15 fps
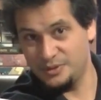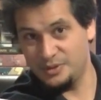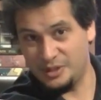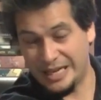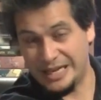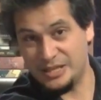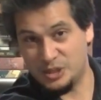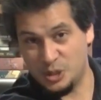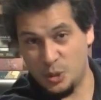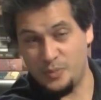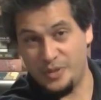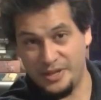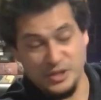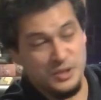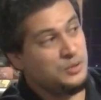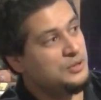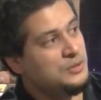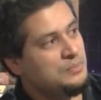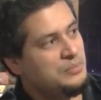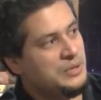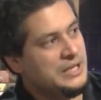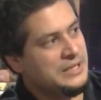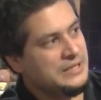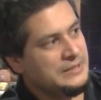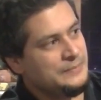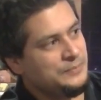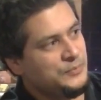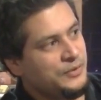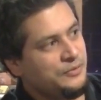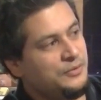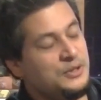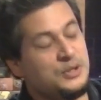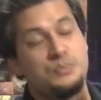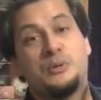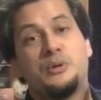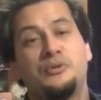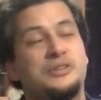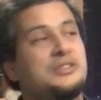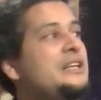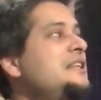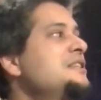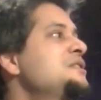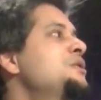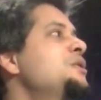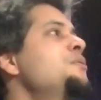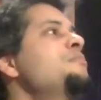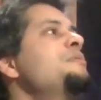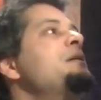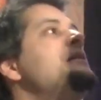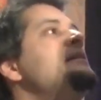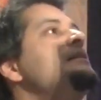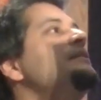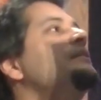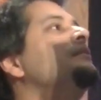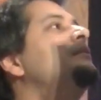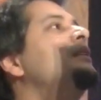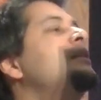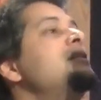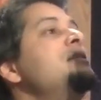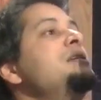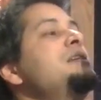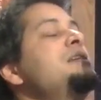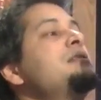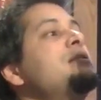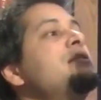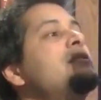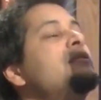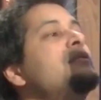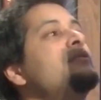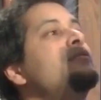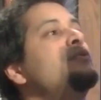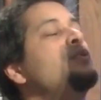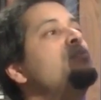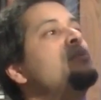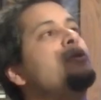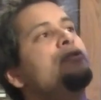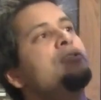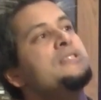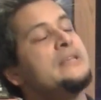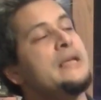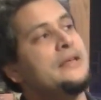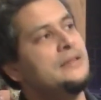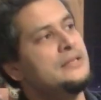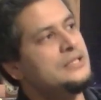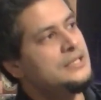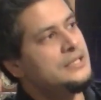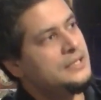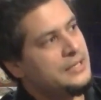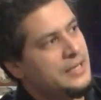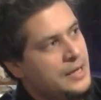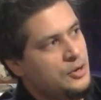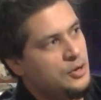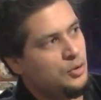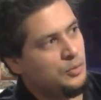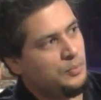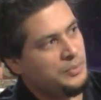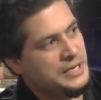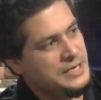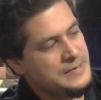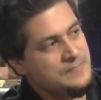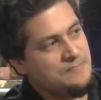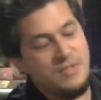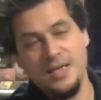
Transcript: telescope that Newton built, the first mirror telescope technique with mirrors. And this is a European